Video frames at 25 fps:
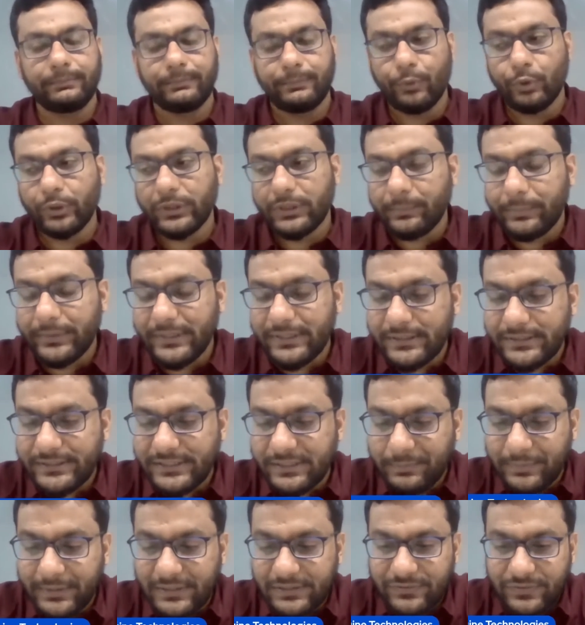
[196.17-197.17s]
portable
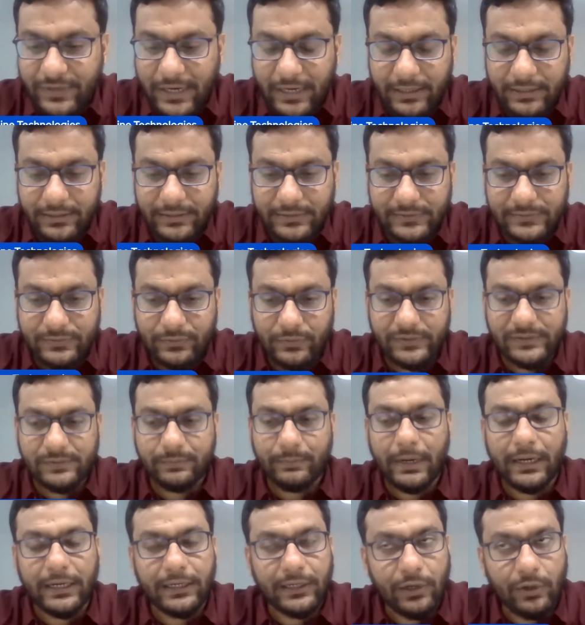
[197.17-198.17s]
GPS trackers or
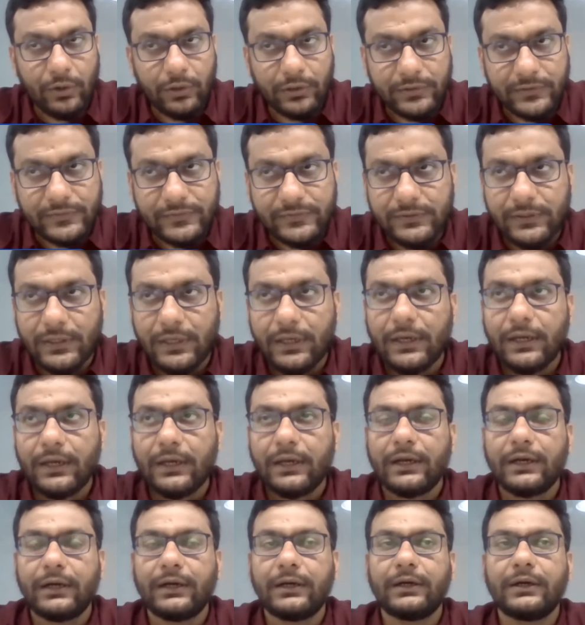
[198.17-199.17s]
smart locks,
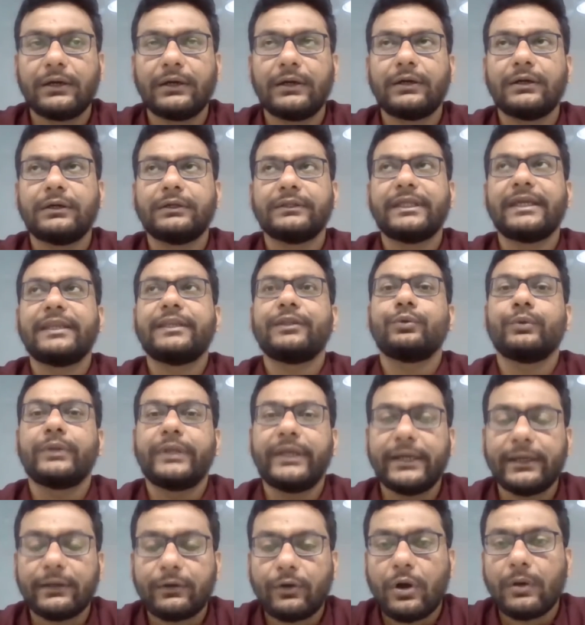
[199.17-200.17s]
then you
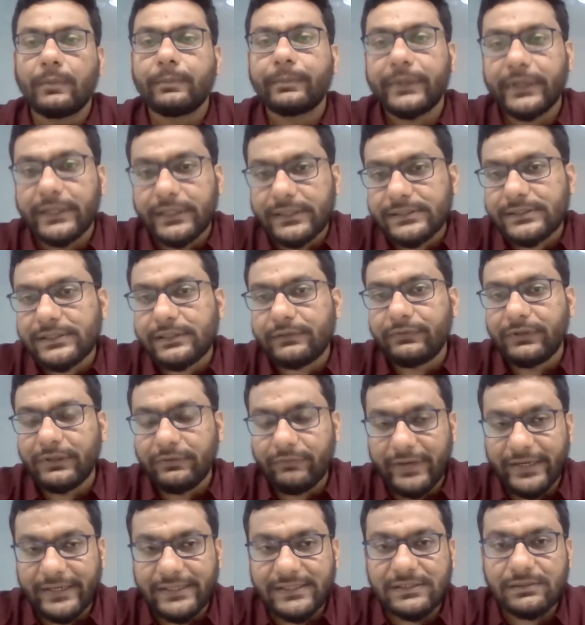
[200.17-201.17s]
need a comprehensive
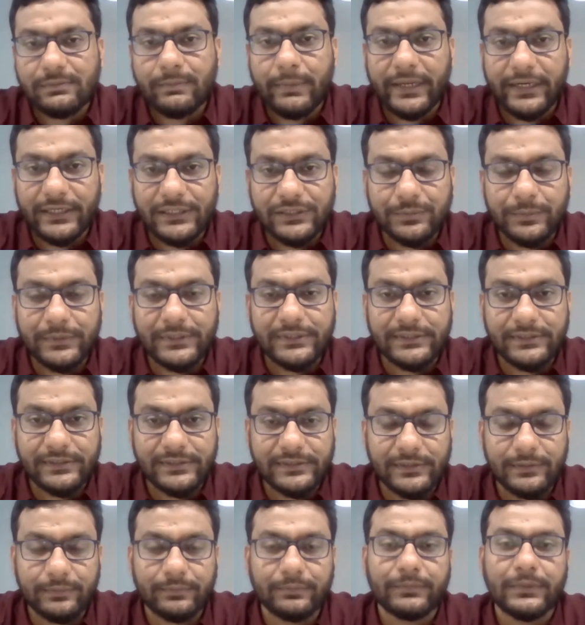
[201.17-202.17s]
device management
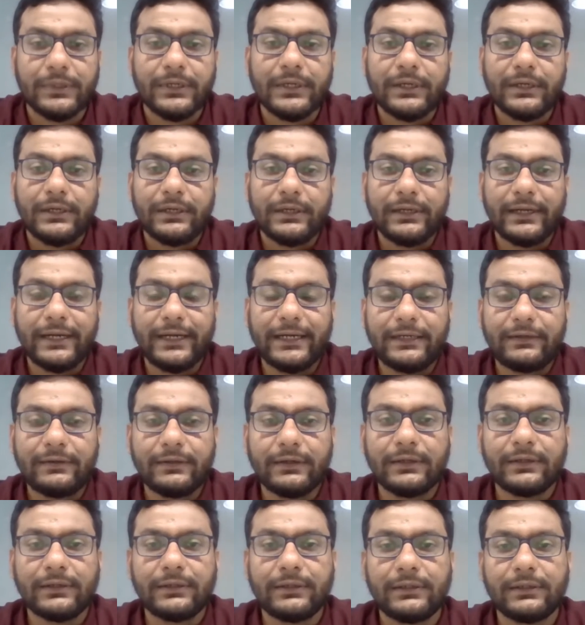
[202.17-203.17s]
system, right?
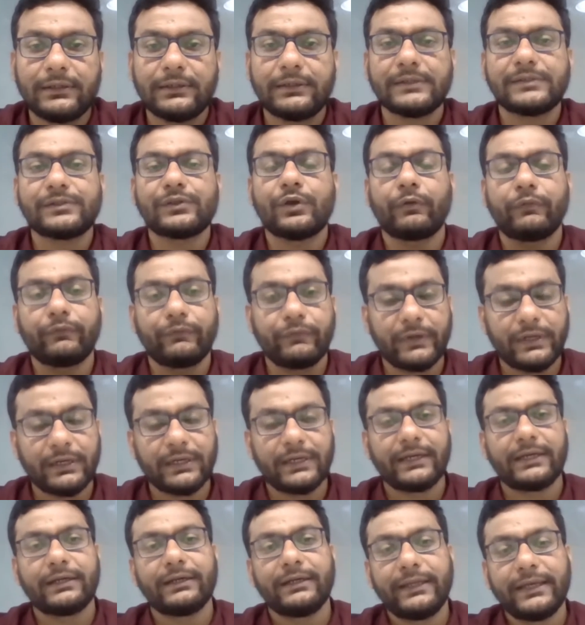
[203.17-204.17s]
A software
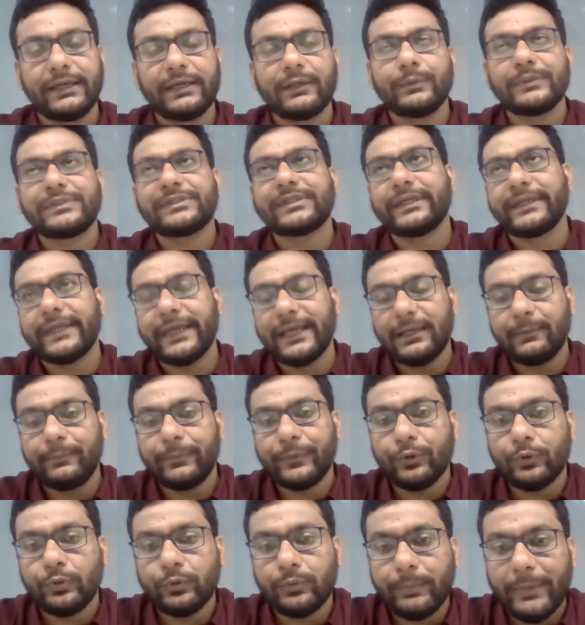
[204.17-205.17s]
layer which can help
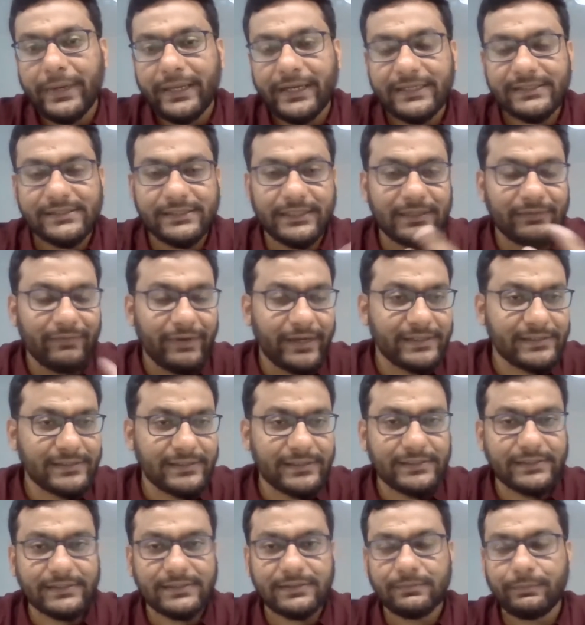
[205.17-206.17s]
you manage the
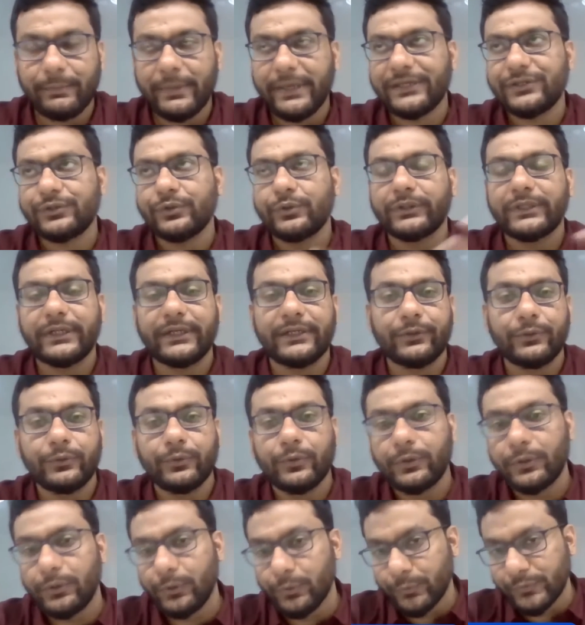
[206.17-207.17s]
devices, make sure that you
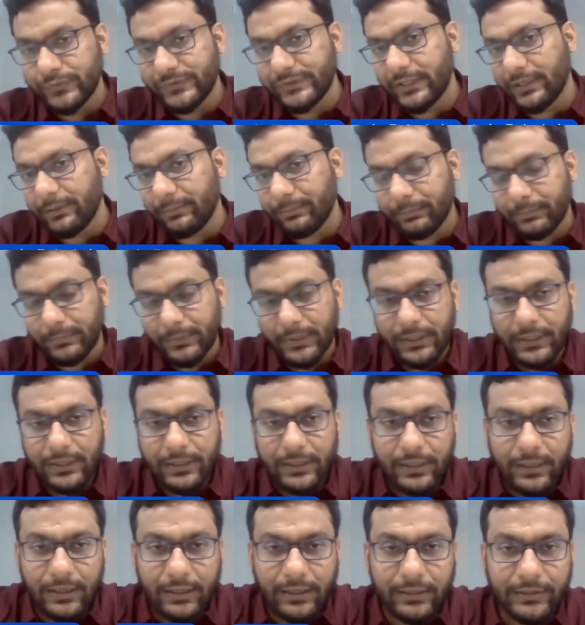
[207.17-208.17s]
don't lose them,
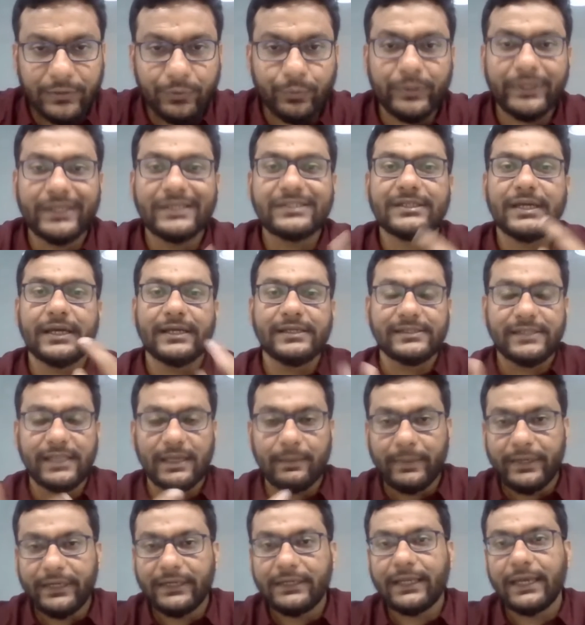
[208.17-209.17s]
you recharge
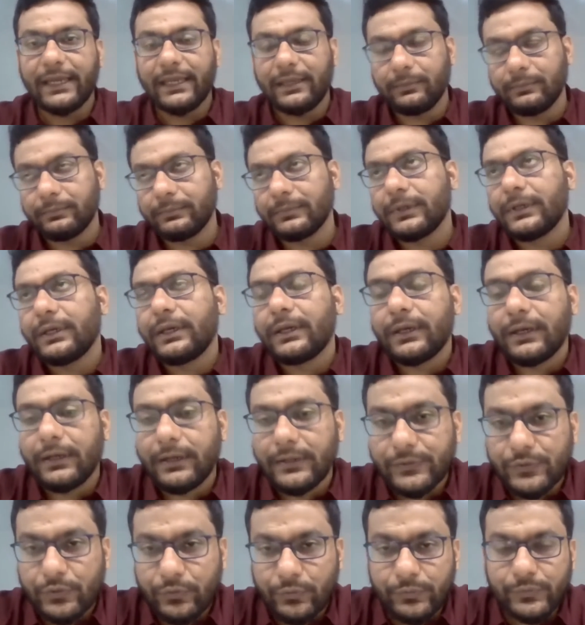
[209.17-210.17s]
them at time.
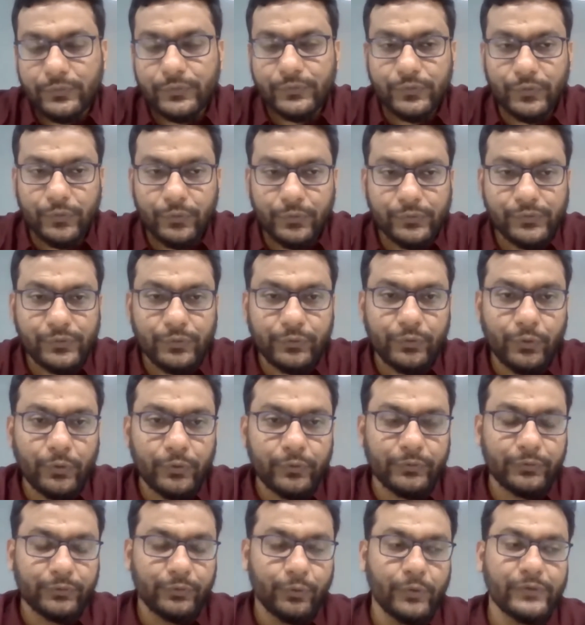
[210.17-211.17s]

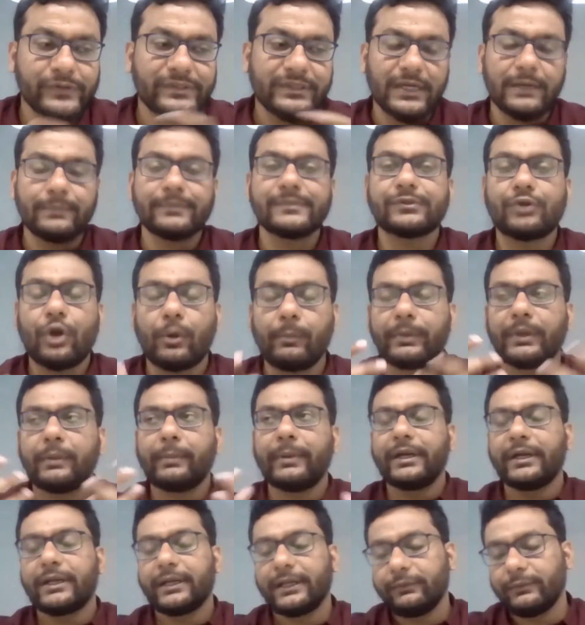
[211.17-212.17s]
Those comes
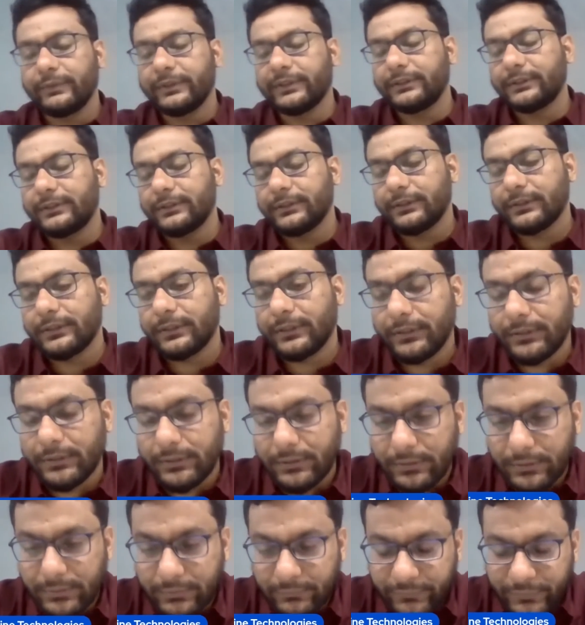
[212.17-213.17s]
complementary
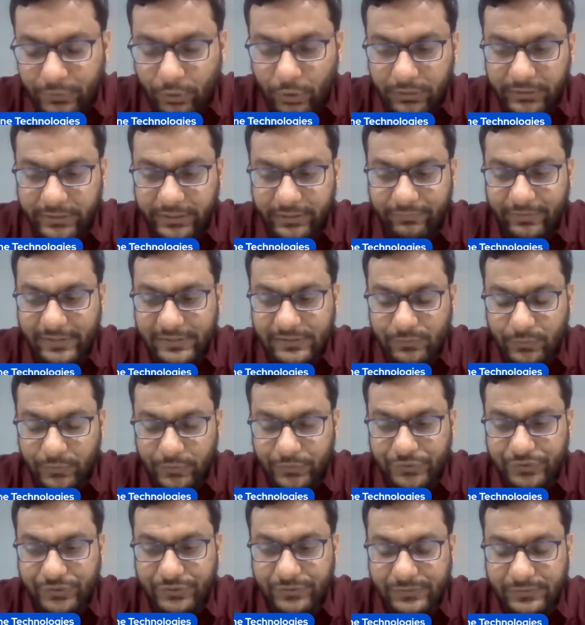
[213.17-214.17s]
with all the device
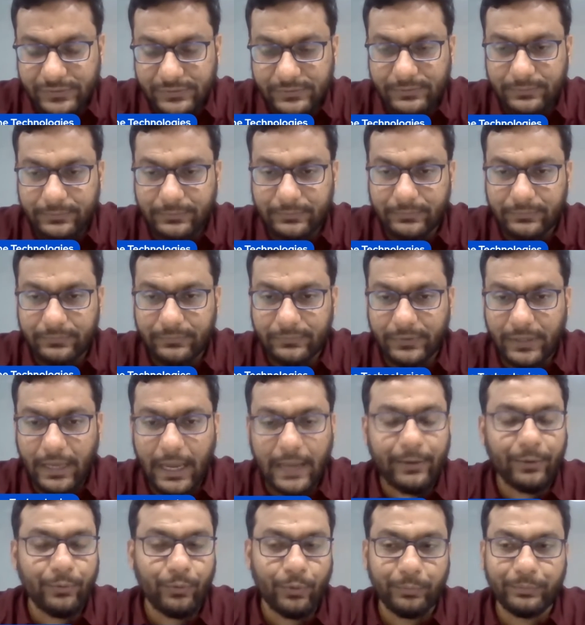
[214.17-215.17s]
solutions.
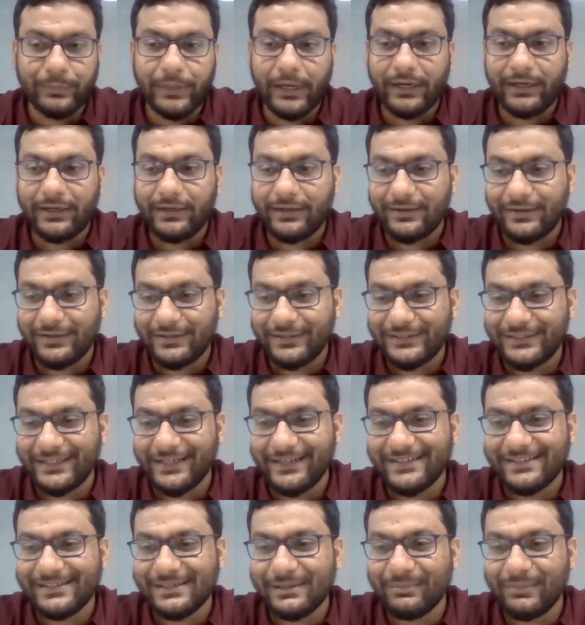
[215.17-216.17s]
I hope that
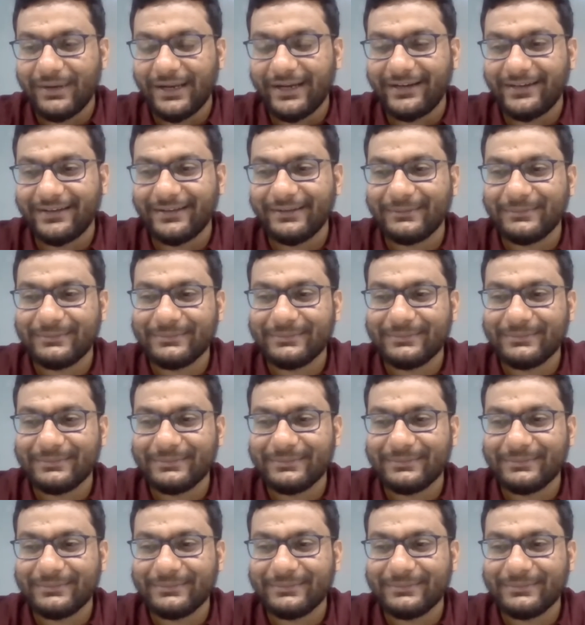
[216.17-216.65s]
sheds some light.